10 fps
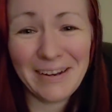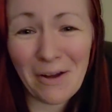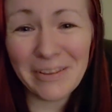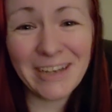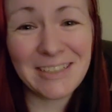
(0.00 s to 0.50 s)
and
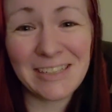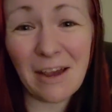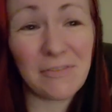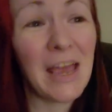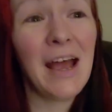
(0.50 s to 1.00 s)
all that
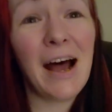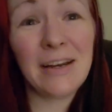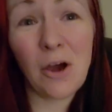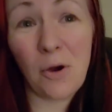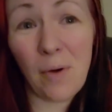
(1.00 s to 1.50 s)
stuff. I
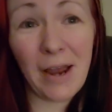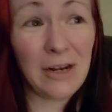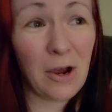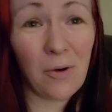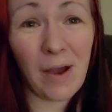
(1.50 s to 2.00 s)
know, I
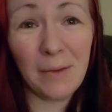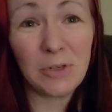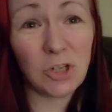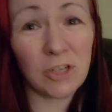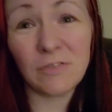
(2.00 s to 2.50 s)
know. I'm
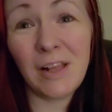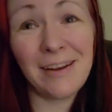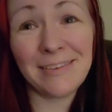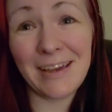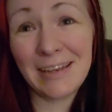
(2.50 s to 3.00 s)
in charge of a
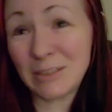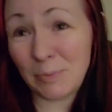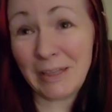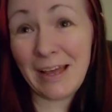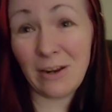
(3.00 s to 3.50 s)
lot of things,
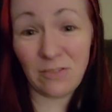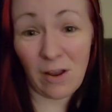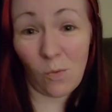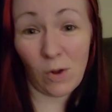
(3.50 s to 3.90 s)
but that is not